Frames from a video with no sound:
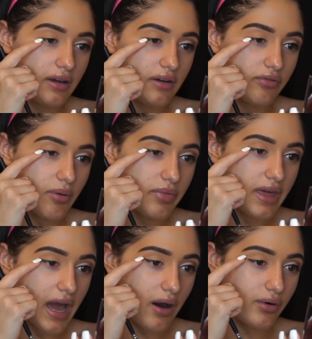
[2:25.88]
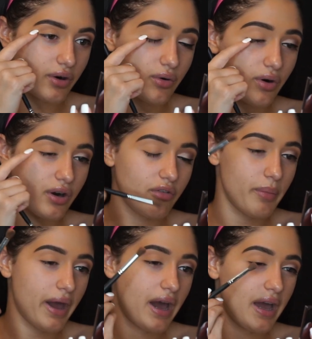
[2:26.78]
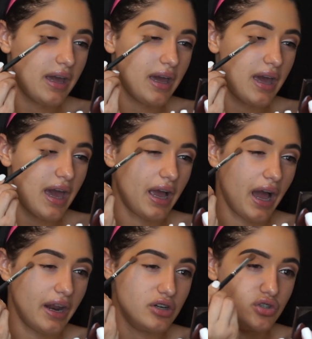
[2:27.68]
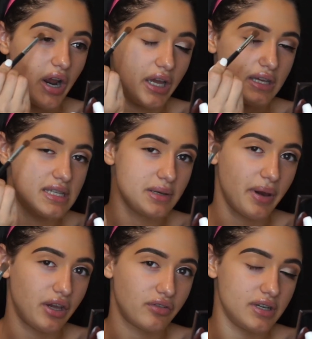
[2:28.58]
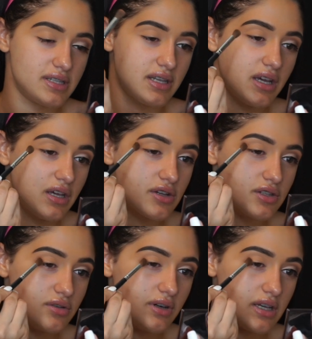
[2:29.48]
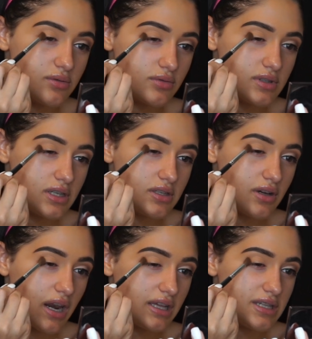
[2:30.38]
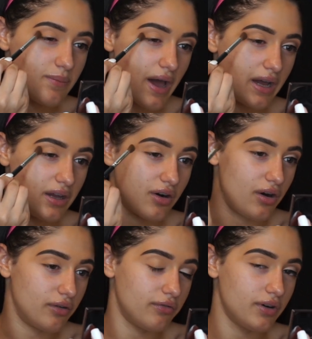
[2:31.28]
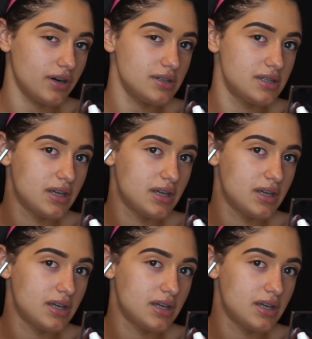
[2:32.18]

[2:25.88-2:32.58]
from the outer corner of my eye and kind of drag it into my crease, so you guys will see. So I like to pack it on first,